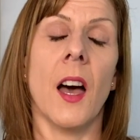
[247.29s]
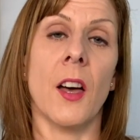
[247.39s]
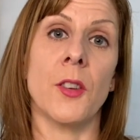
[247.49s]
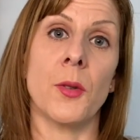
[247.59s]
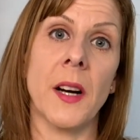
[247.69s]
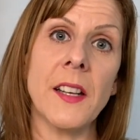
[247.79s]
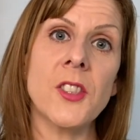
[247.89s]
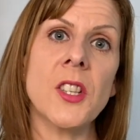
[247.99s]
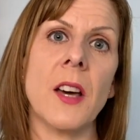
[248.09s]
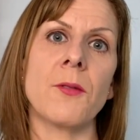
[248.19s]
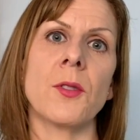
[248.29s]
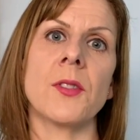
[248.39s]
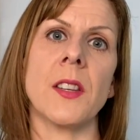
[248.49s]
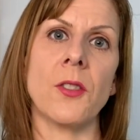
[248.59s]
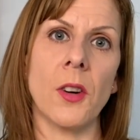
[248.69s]
uh, your energy
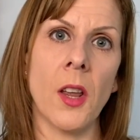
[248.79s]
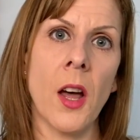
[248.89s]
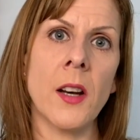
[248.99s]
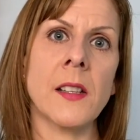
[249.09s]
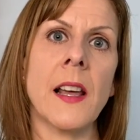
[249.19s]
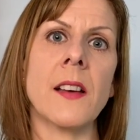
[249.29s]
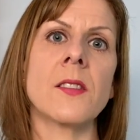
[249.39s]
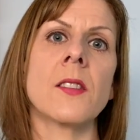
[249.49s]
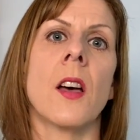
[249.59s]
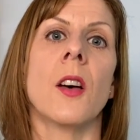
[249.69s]
levels and your alertness